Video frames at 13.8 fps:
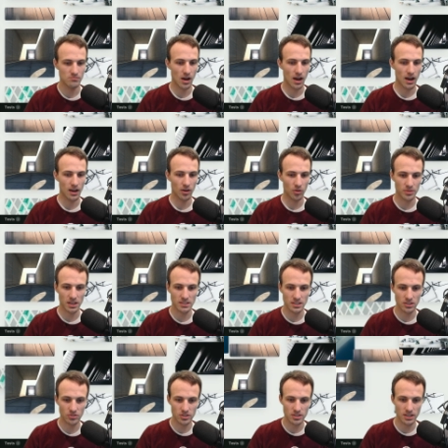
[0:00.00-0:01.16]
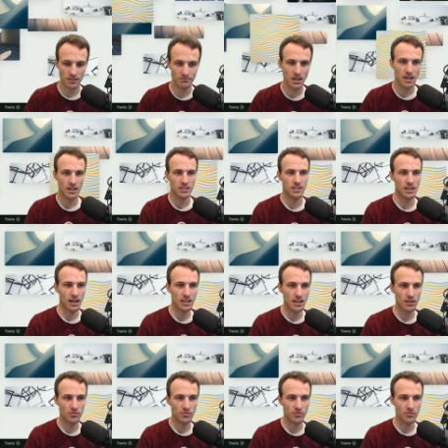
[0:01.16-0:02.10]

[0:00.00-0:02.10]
I hope that's interesting. Check out that